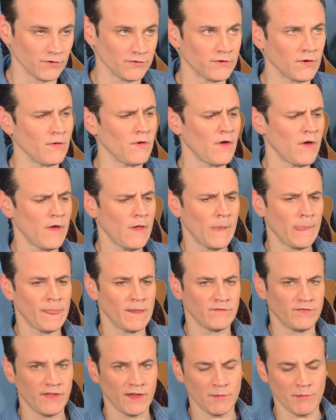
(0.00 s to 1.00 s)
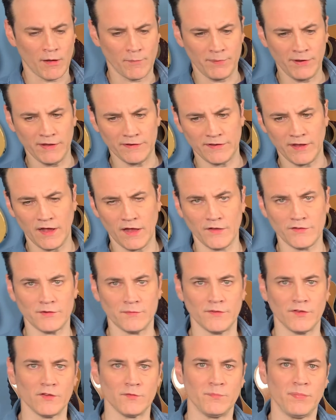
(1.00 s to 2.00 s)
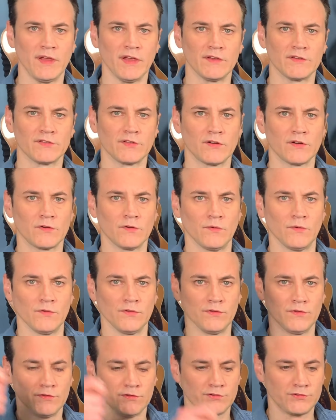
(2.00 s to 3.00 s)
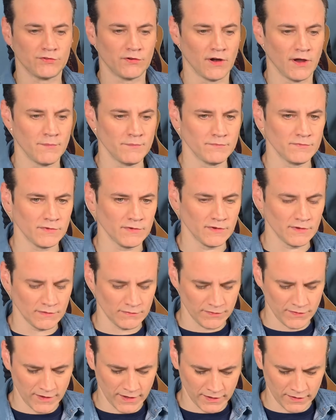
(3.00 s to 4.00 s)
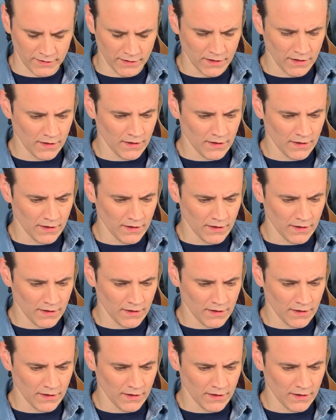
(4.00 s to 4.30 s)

So think about Pete Townsend with his big circle strum thing.